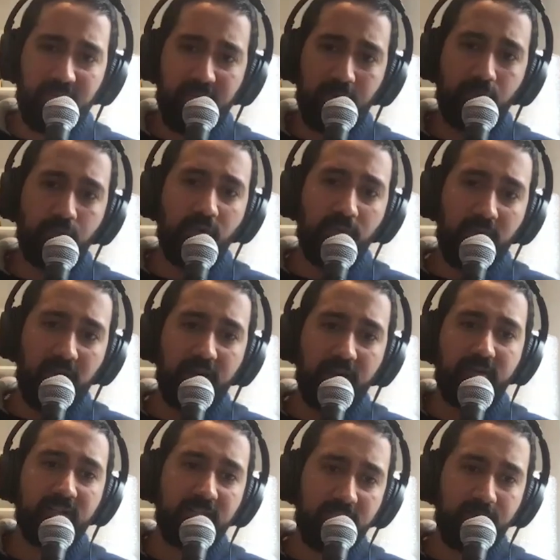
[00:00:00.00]
Yeah, who am I
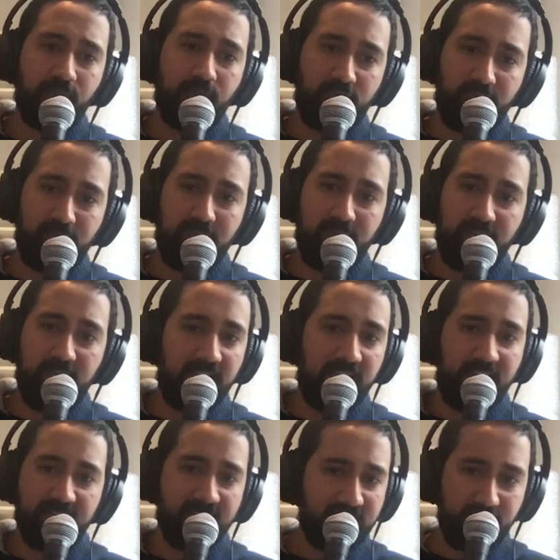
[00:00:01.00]
to tell them what to play?
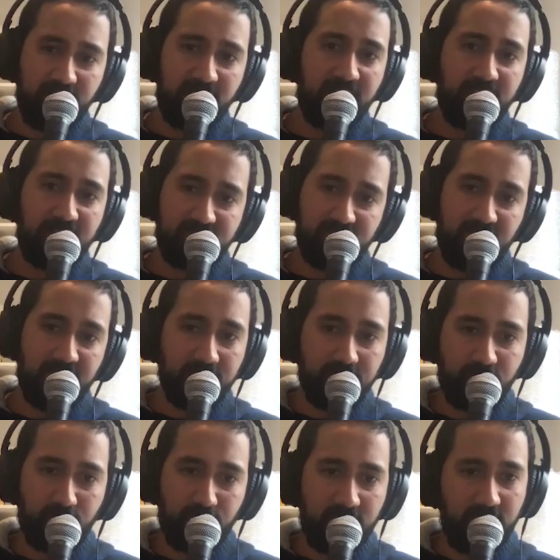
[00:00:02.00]
Like, it doesn't make any
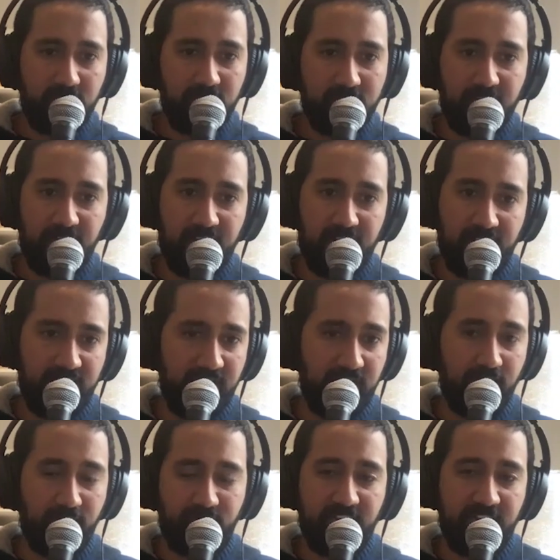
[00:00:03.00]
sense to me, that
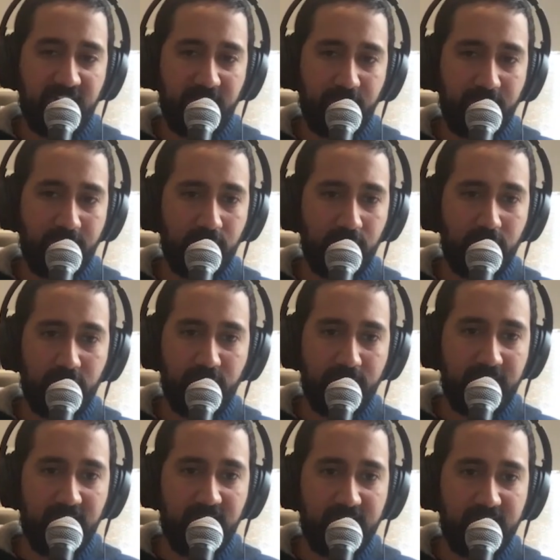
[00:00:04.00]
idea of telling people what to
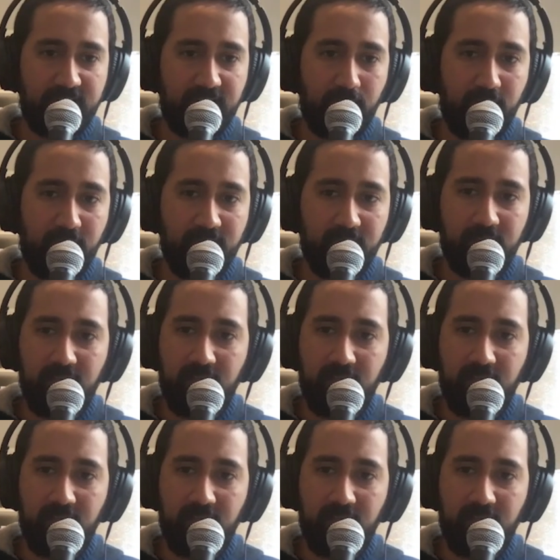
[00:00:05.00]
play at some level.